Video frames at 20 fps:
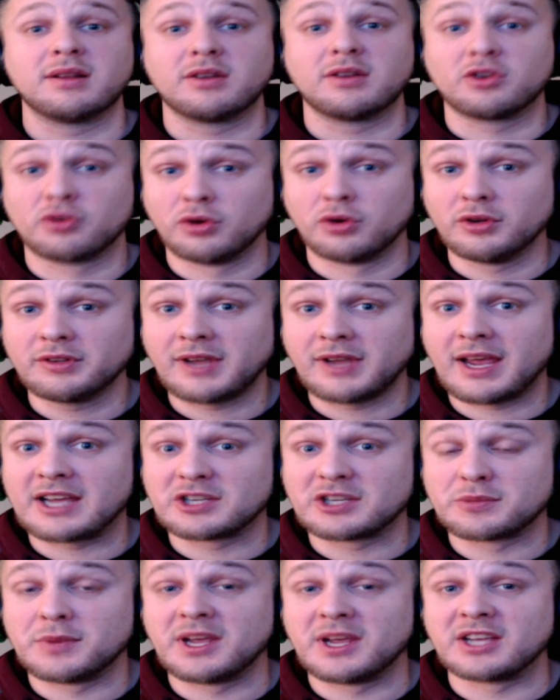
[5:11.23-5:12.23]
Cruel
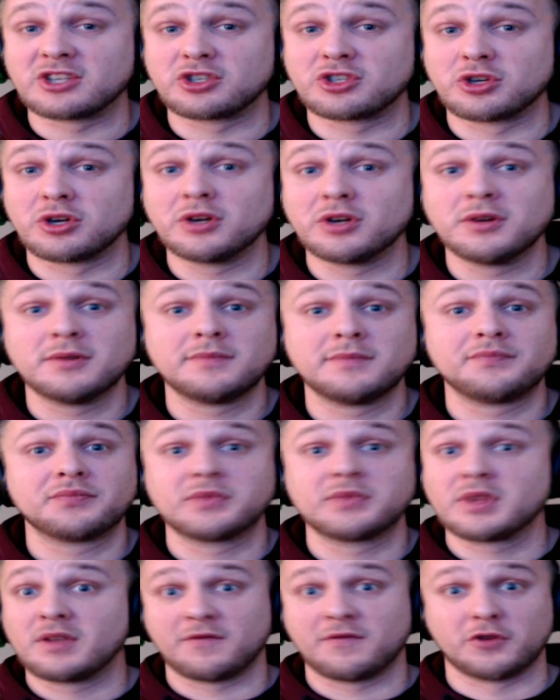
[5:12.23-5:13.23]
Taskmaster
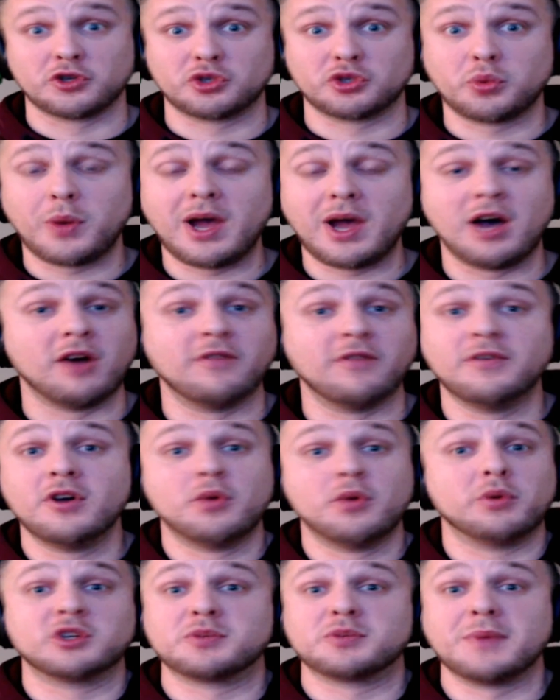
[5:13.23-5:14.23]
for 12,
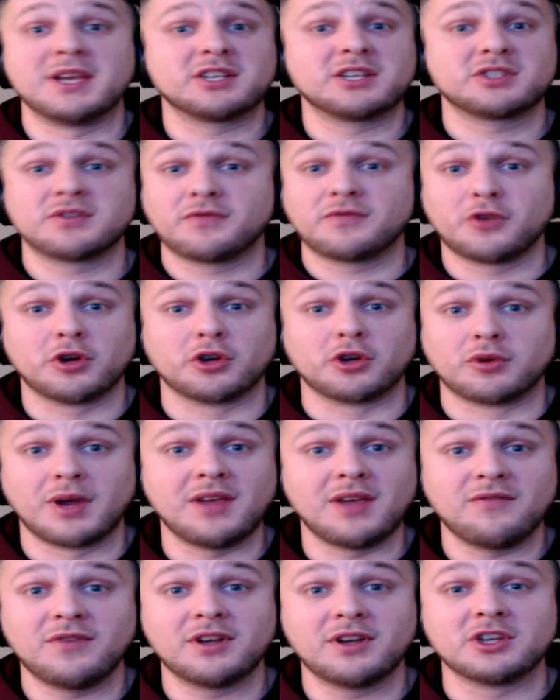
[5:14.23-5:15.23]
which makes it for a
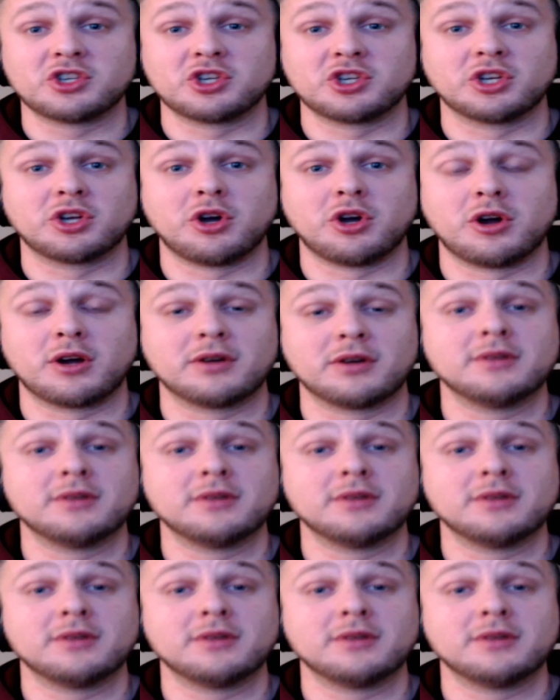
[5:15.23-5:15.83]
great finishing card,